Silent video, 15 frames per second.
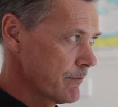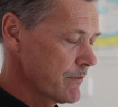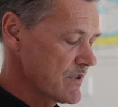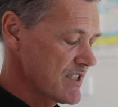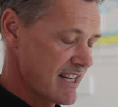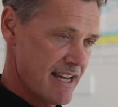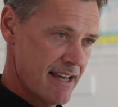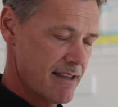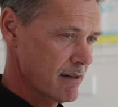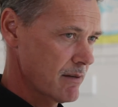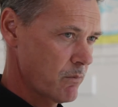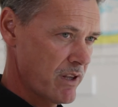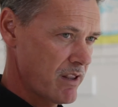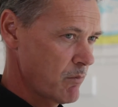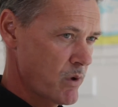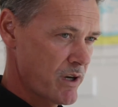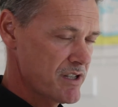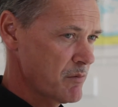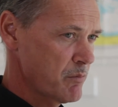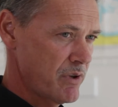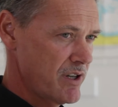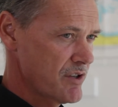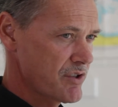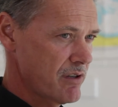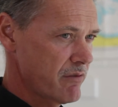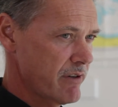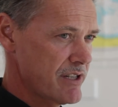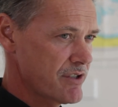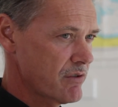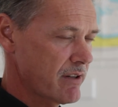together with the Mornington Peninsula
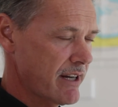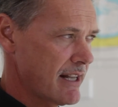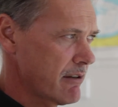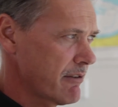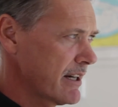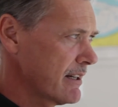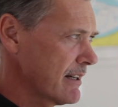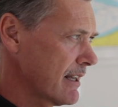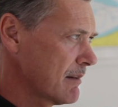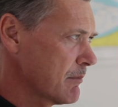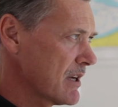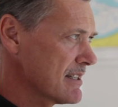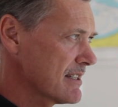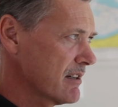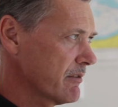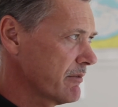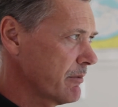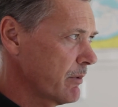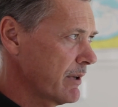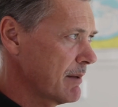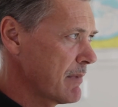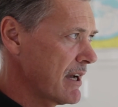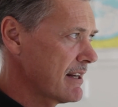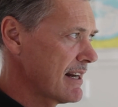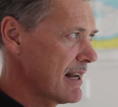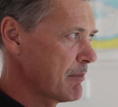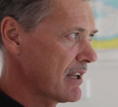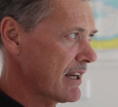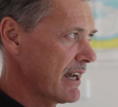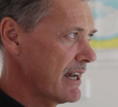Regional Gallery and myself, we made an
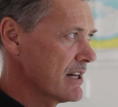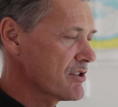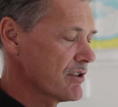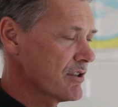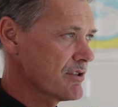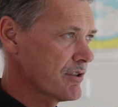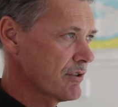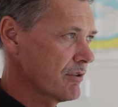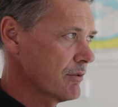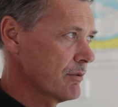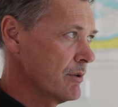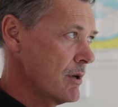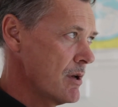application to